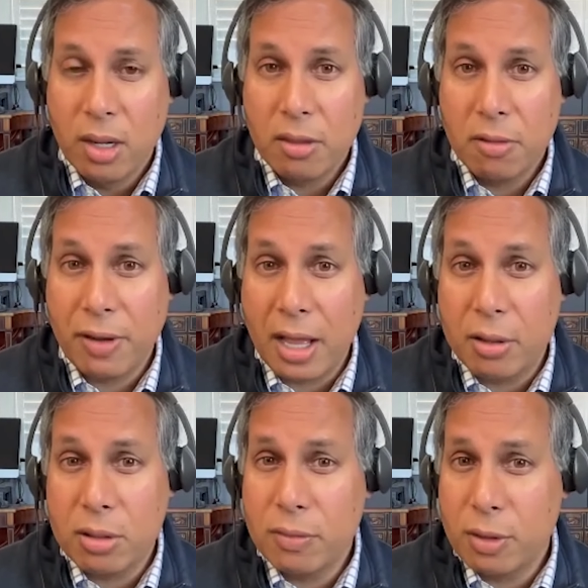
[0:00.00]
the
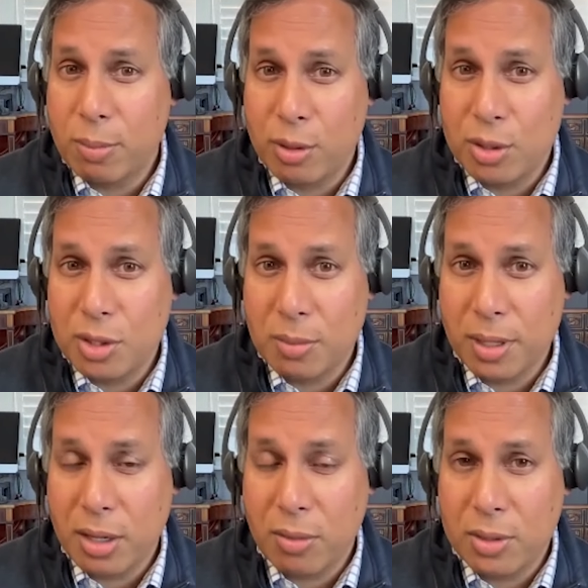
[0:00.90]
value of your purchasing
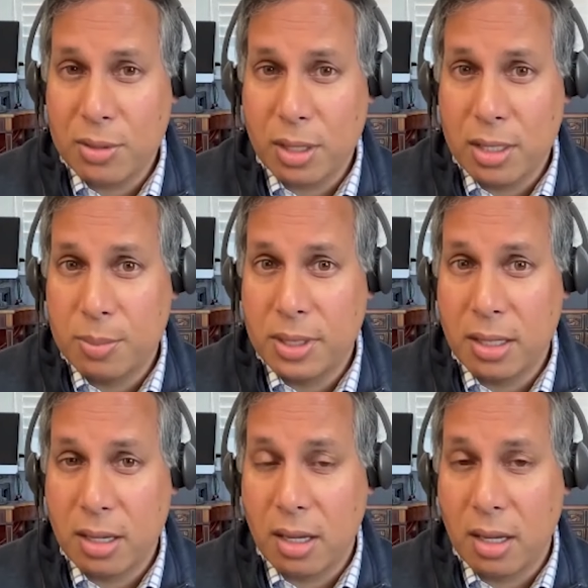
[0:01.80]
power is is
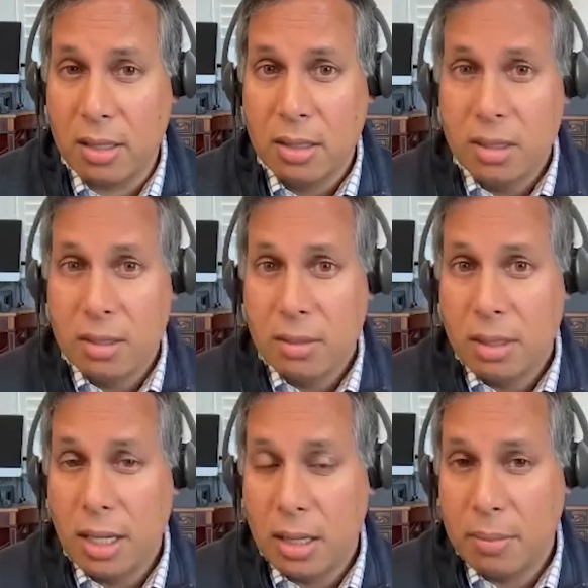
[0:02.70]
being cut
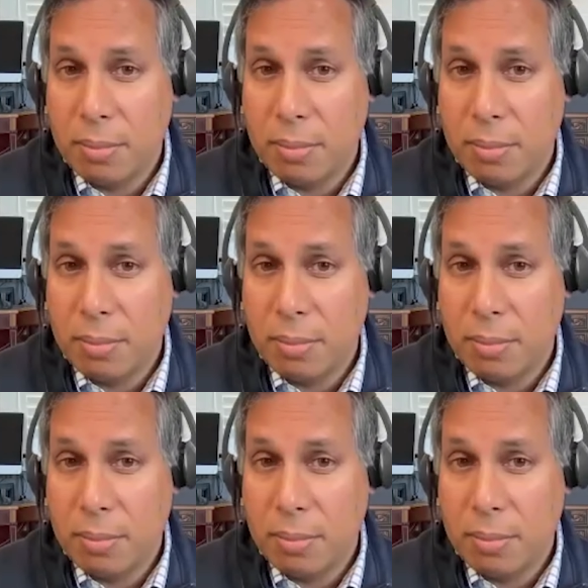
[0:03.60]
uh,